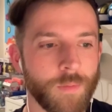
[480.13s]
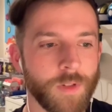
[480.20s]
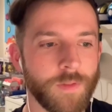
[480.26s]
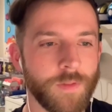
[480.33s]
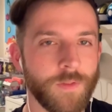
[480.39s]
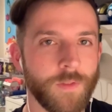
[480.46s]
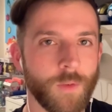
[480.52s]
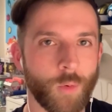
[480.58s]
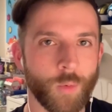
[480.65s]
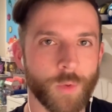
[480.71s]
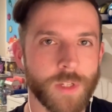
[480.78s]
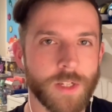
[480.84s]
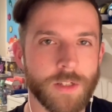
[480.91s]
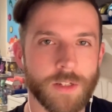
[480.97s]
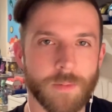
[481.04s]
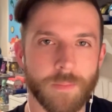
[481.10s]
with
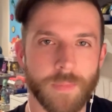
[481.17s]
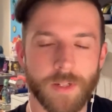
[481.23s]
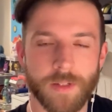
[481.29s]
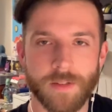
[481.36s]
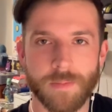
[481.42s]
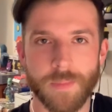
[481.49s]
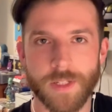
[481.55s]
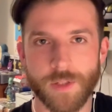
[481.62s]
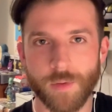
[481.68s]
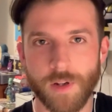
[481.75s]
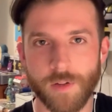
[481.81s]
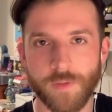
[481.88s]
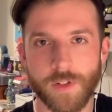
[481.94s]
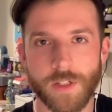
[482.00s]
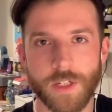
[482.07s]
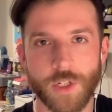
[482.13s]
autism and mental
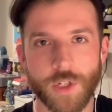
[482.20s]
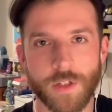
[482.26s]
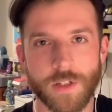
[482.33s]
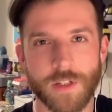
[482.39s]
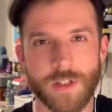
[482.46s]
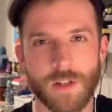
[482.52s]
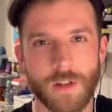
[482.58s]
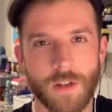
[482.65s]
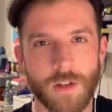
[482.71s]
health conditions,